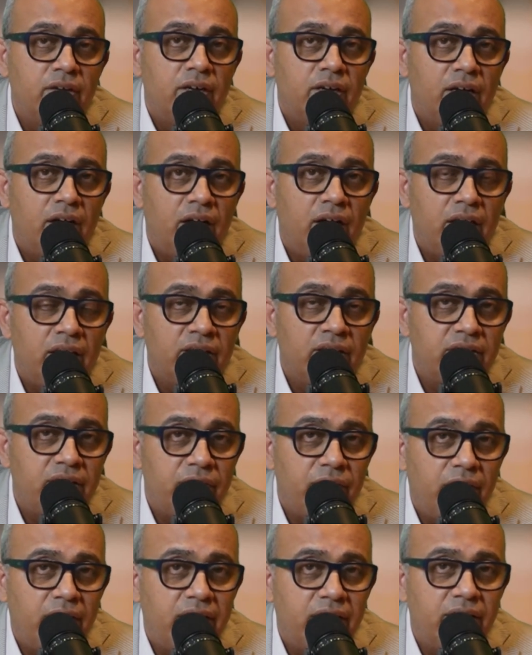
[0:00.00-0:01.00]
is
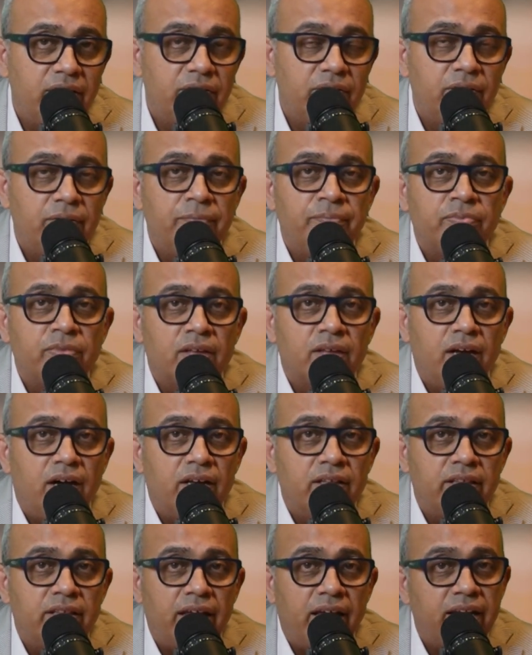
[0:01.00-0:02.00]
defective,
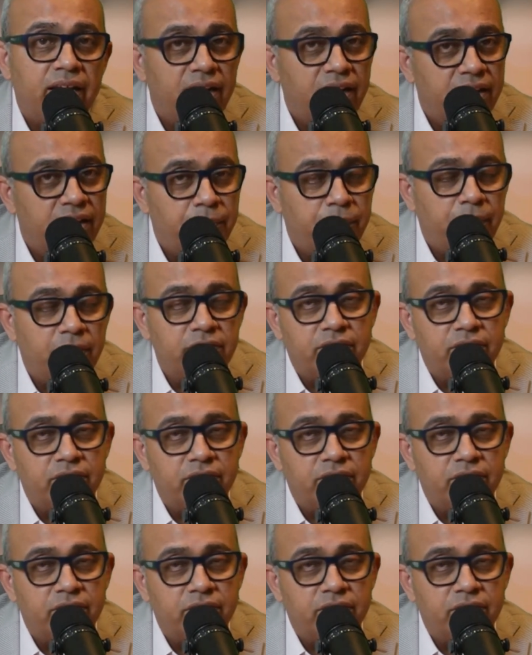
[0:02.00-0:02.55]
then the person